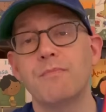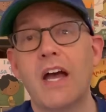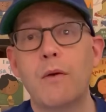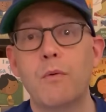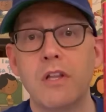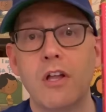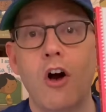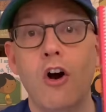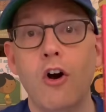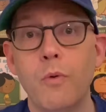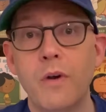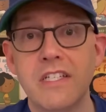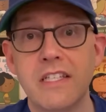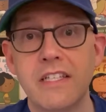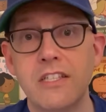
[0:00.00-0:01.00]
will
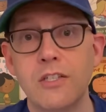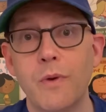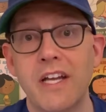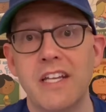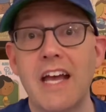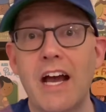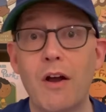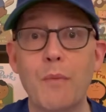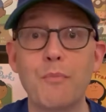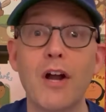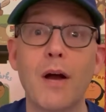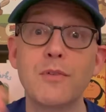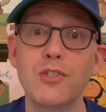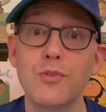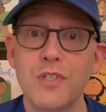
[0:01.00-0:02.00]
always lead the way. Now, I
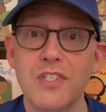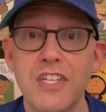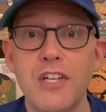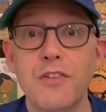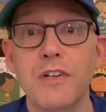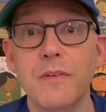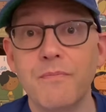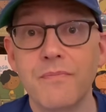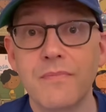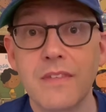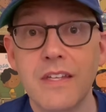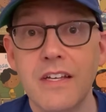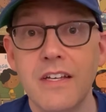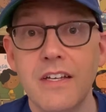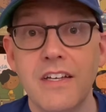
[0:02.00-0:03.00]
promised you a secret.
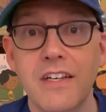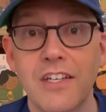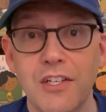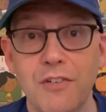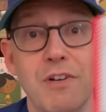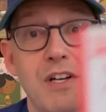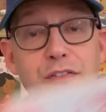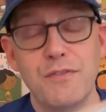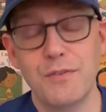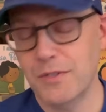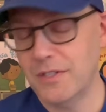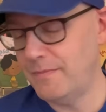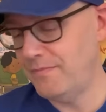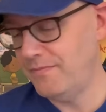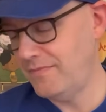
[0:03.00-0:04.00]
You ready for it?
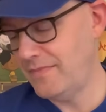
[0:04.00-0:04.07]
I